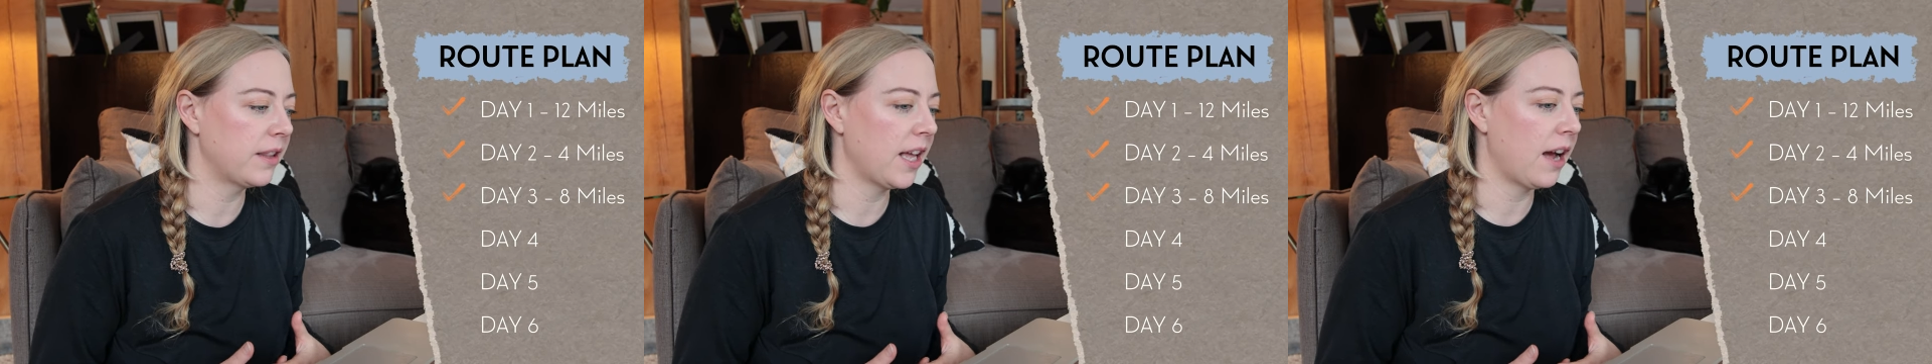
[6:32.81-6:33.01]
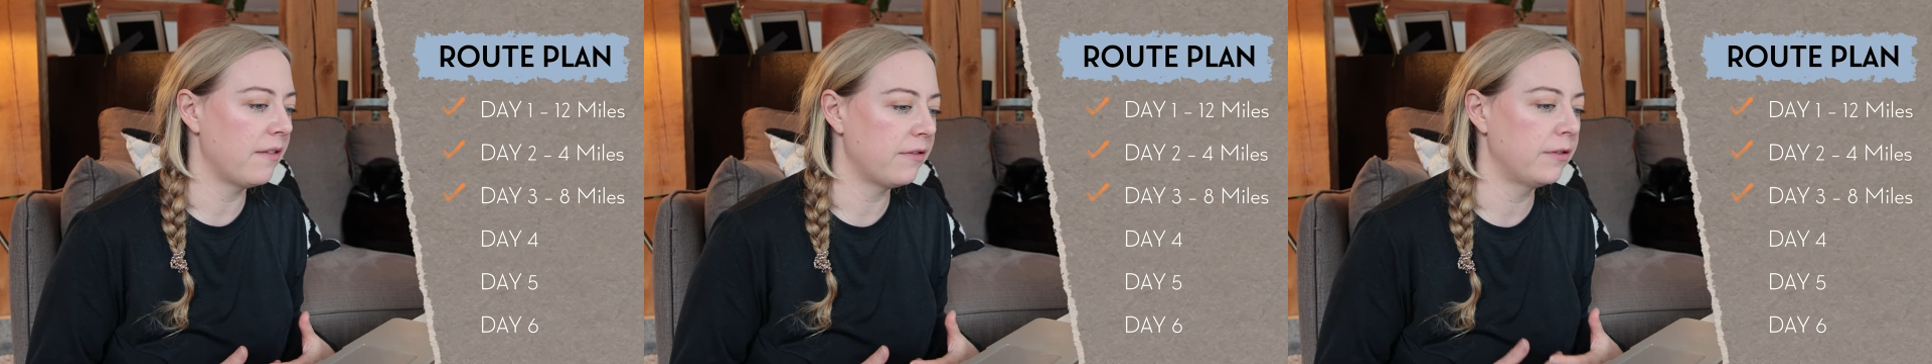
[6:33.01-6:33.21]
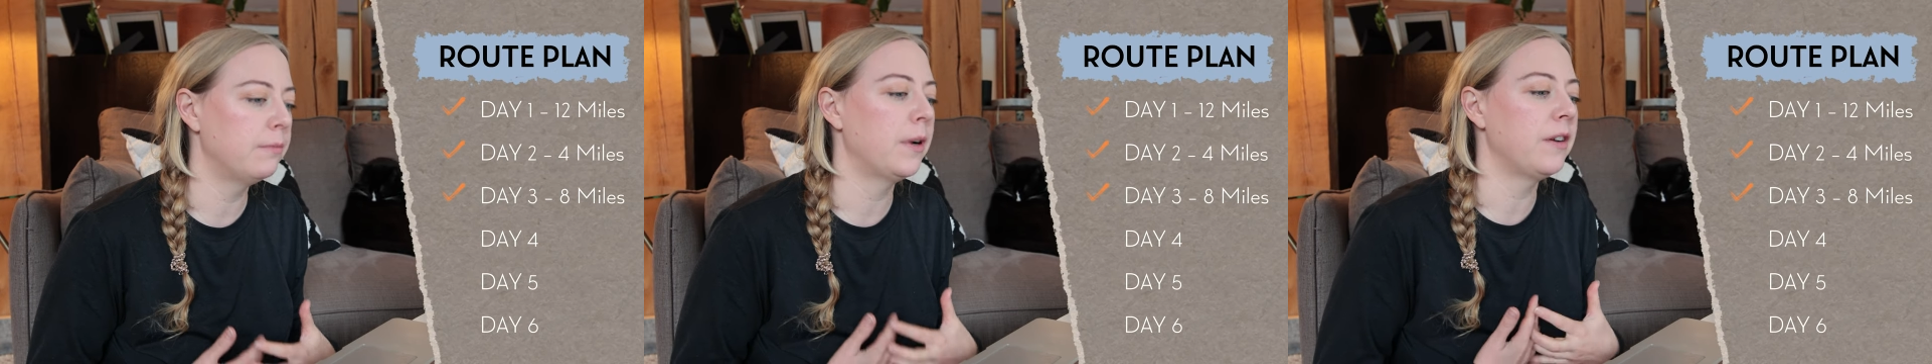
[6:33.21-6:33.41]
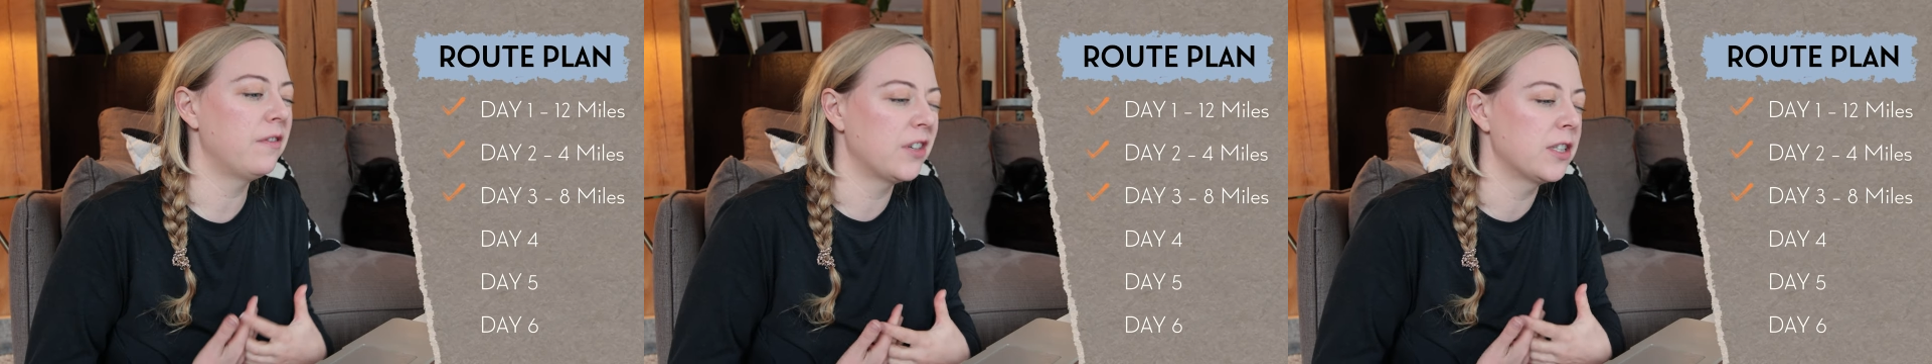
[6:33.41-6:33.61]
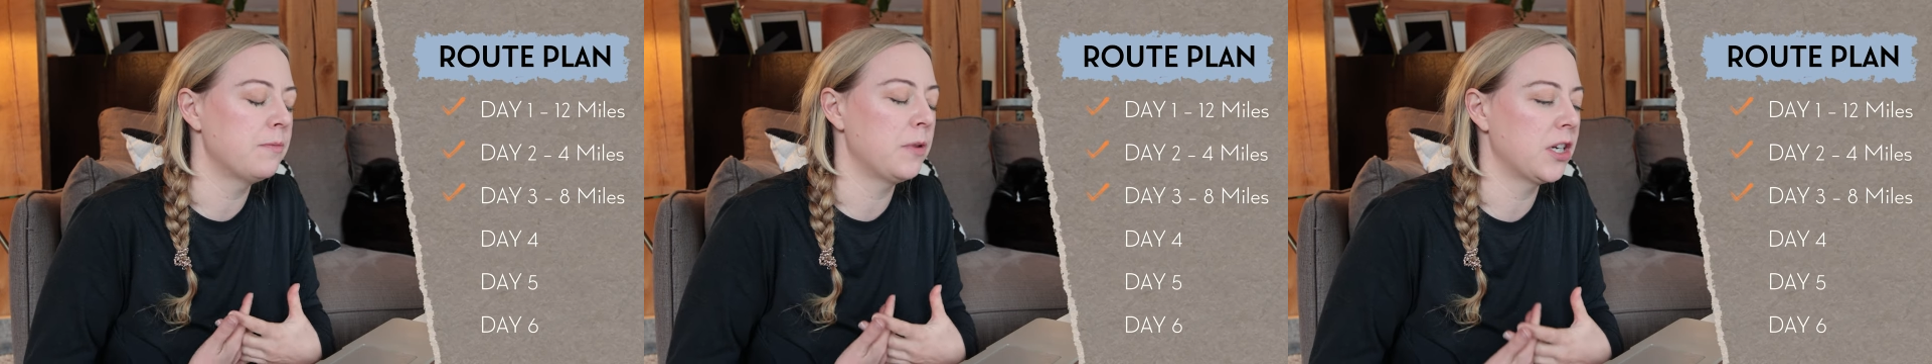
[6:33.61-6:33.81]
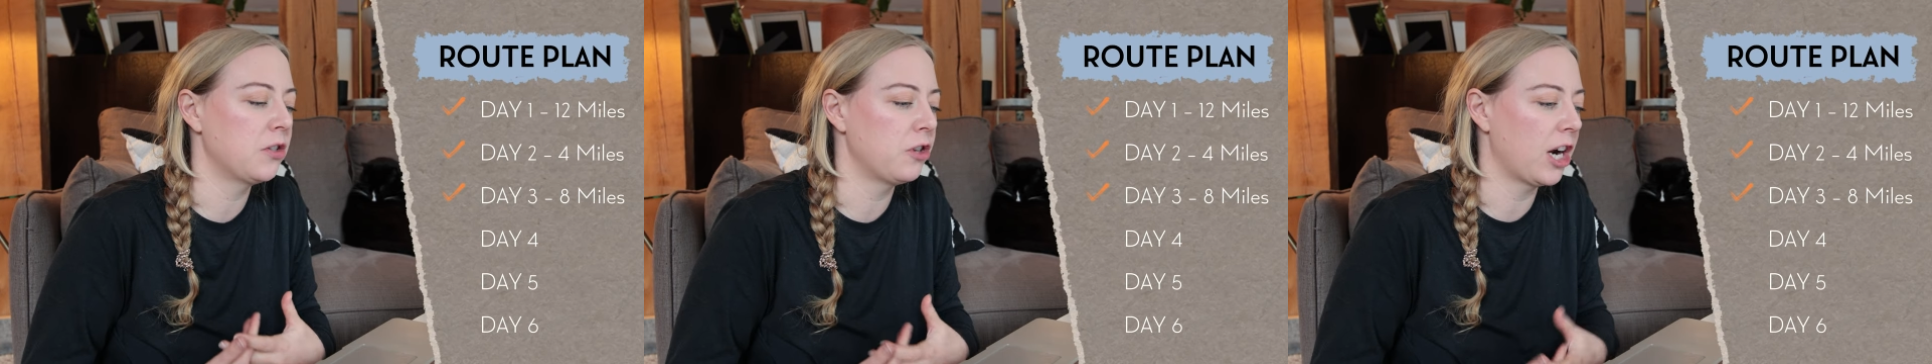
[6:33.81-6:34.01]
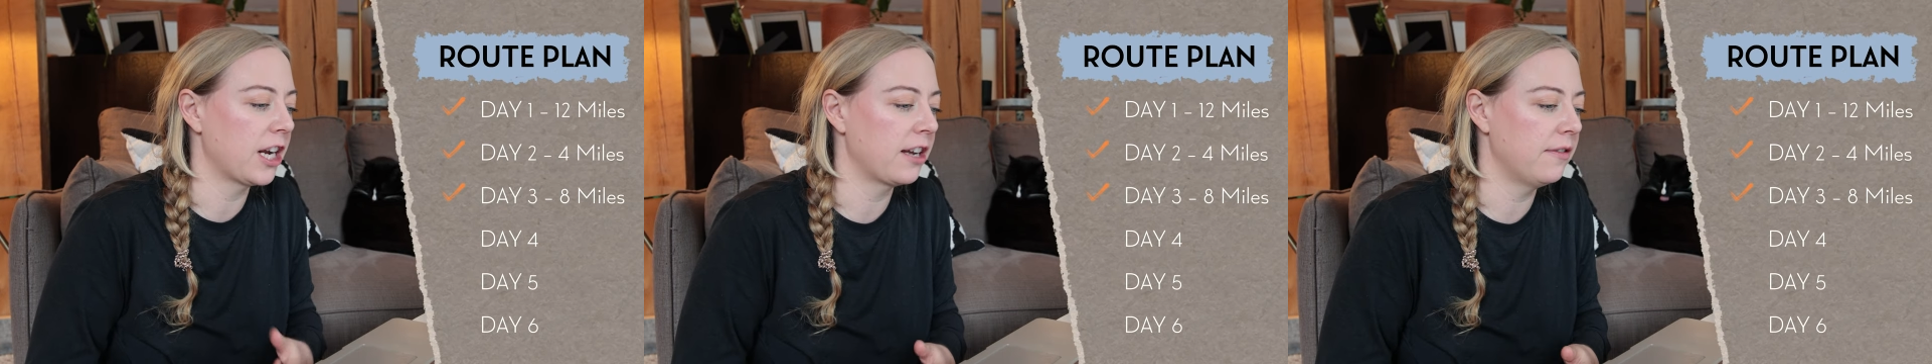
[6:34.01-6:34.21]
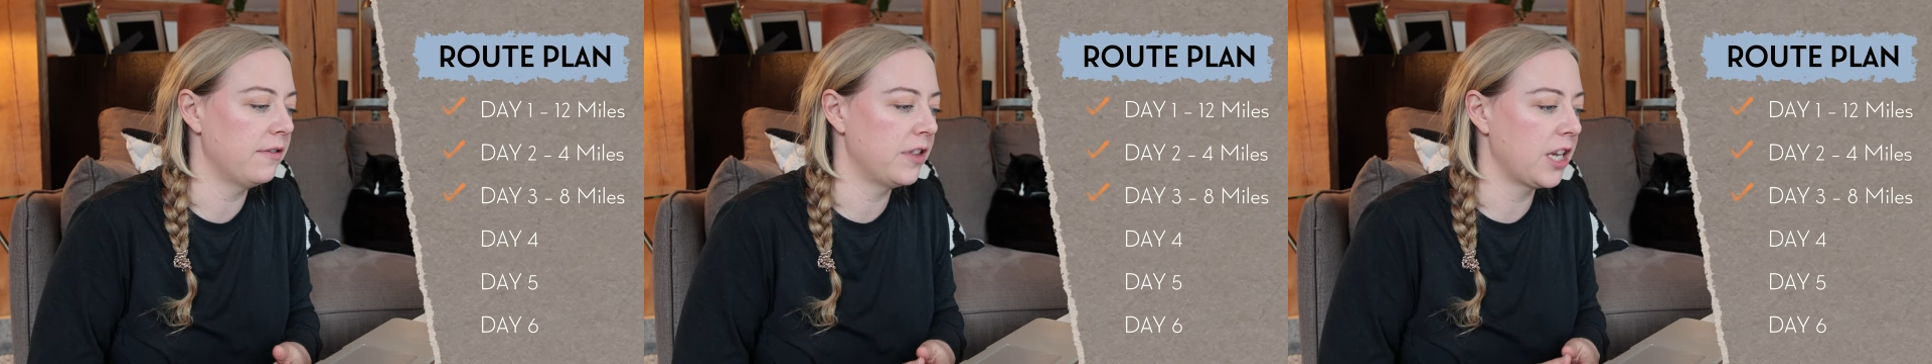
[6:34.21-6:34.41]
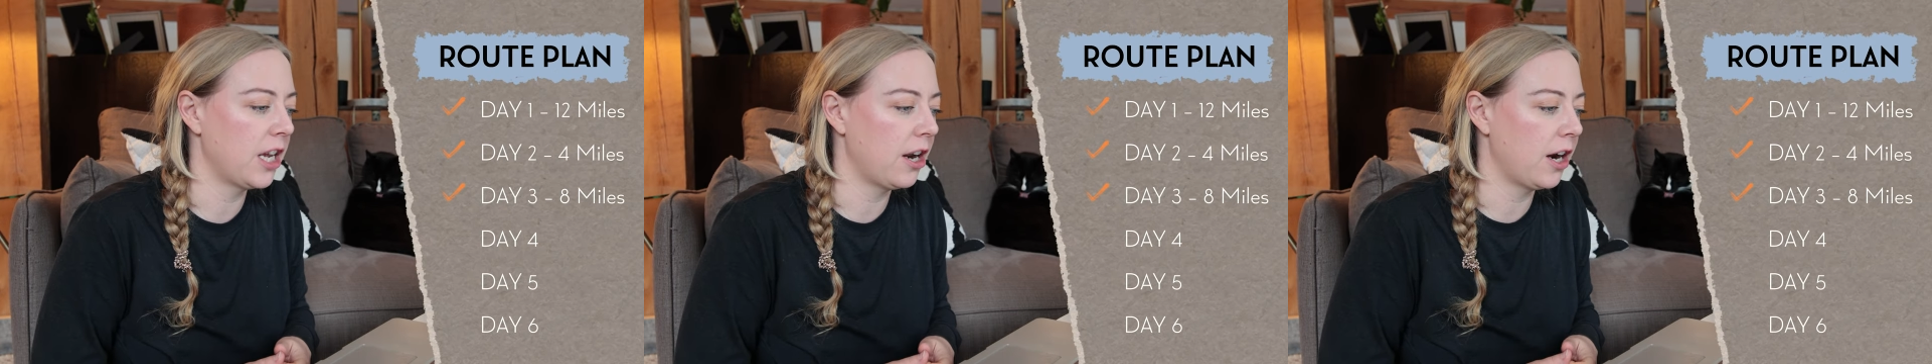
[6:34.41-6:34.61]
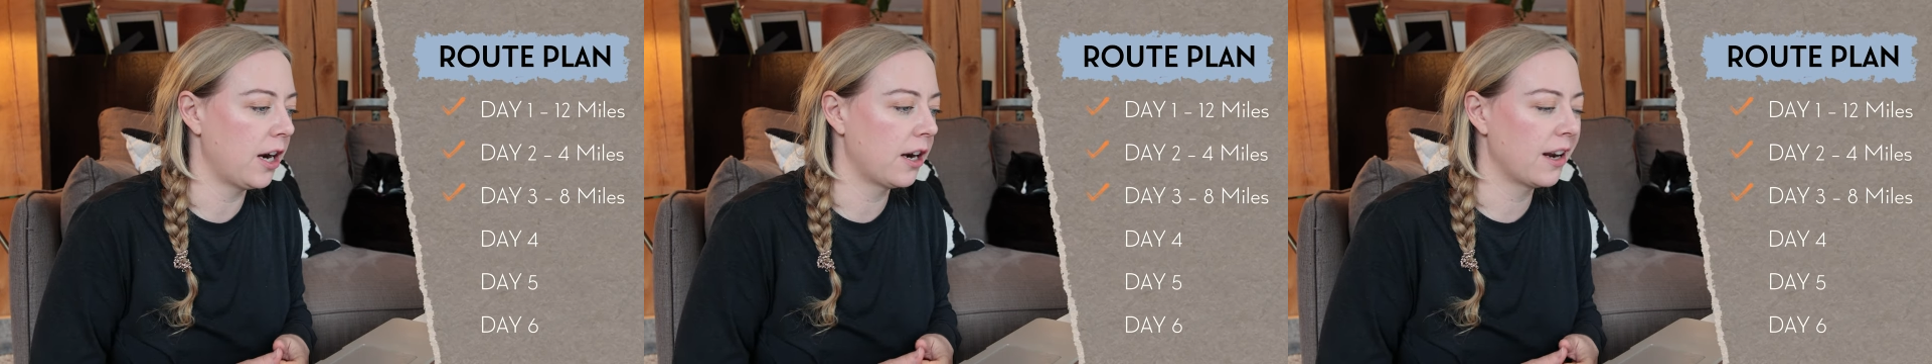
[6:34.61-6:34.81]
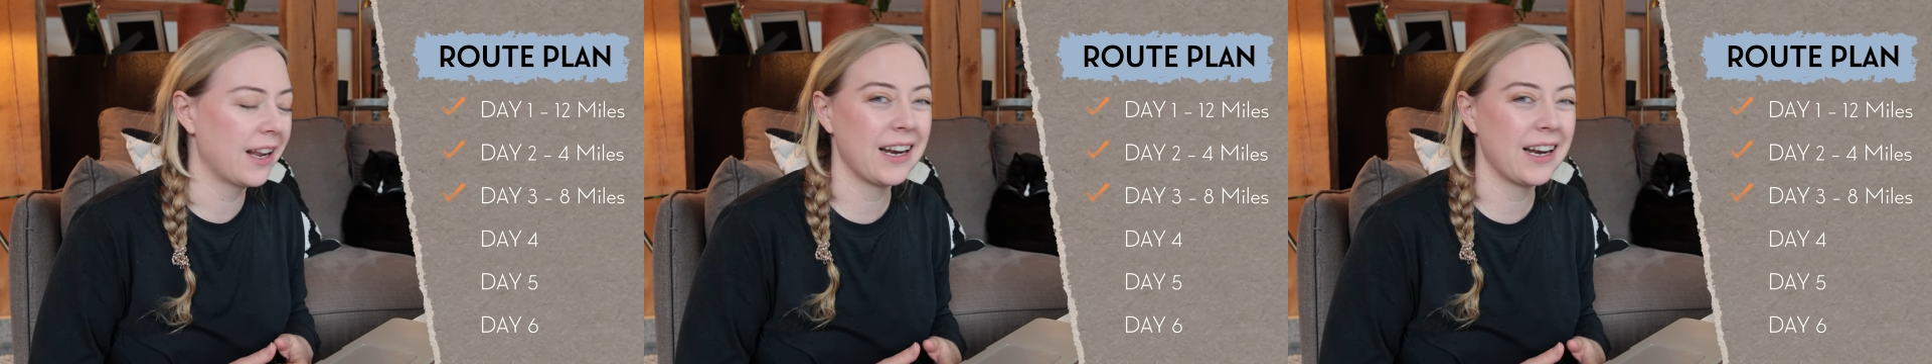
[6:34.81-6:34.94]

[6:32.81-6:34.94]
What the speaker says: that for my first big trek of the year.